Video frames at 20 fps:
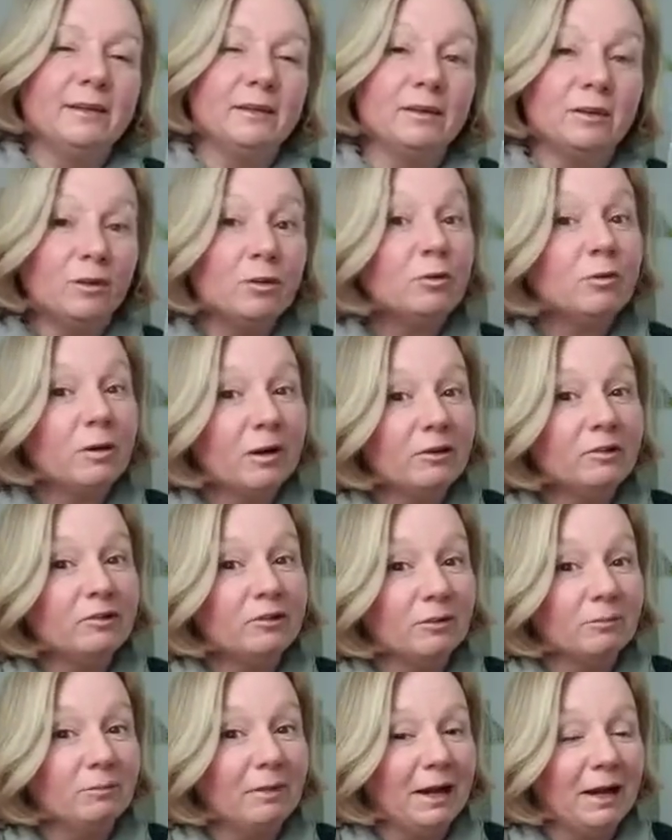Good
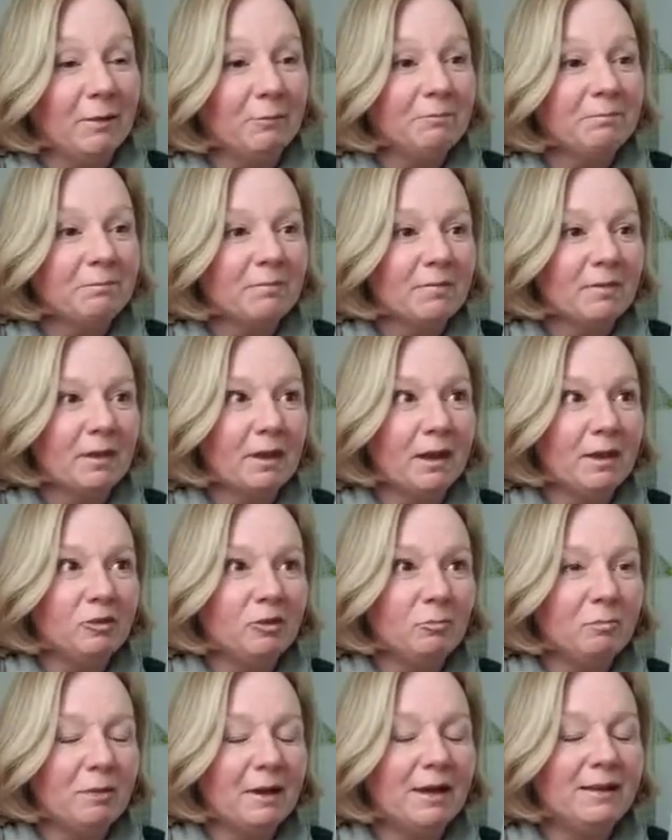question, Pam. It
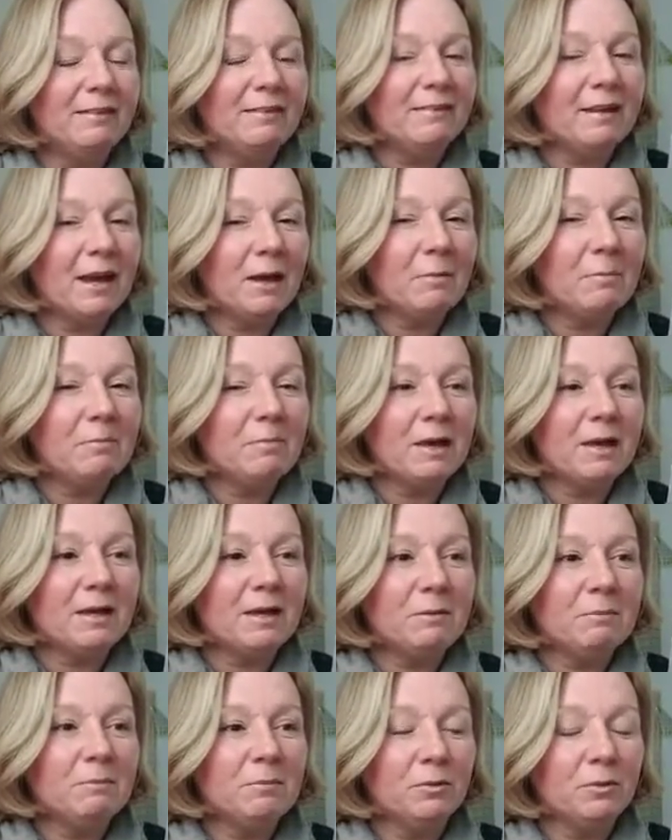depends how
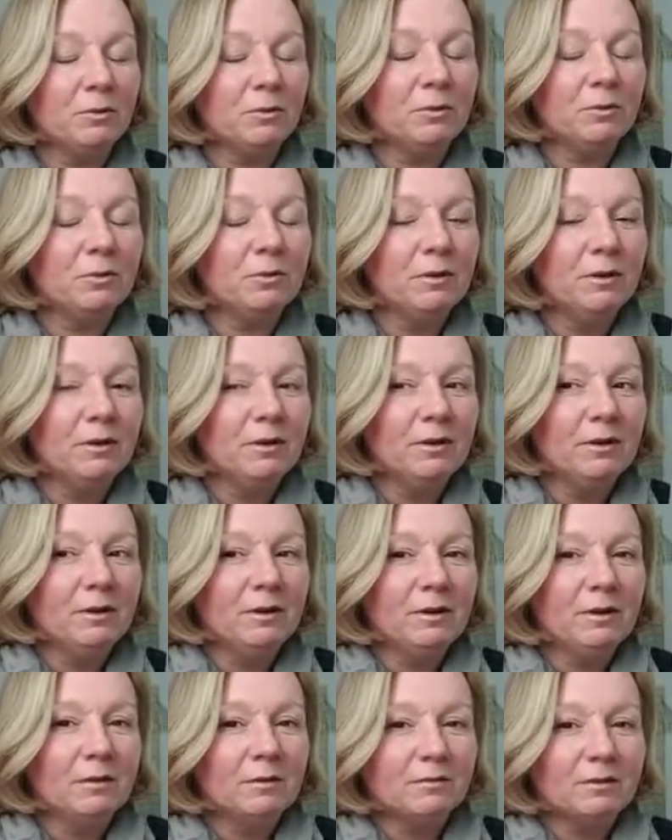many more
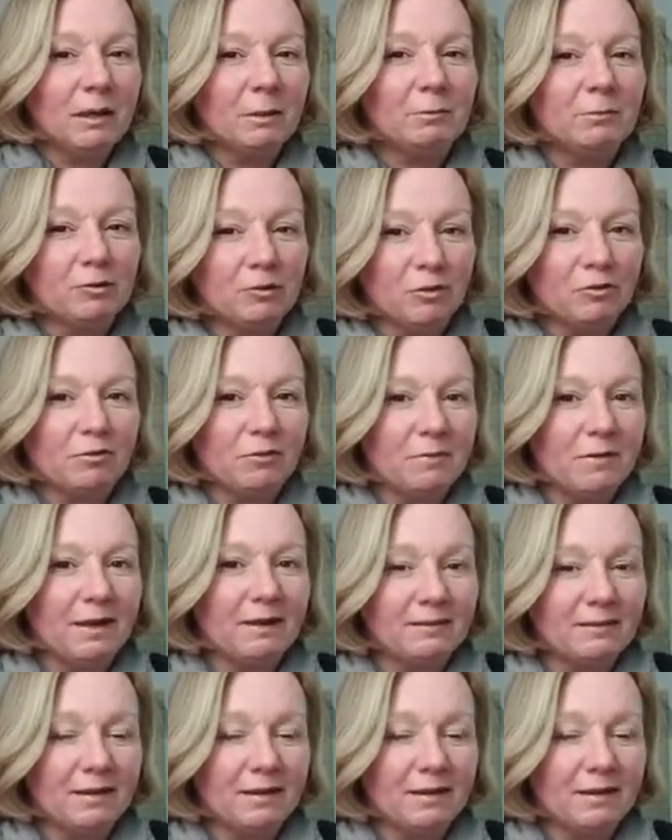temperatures from that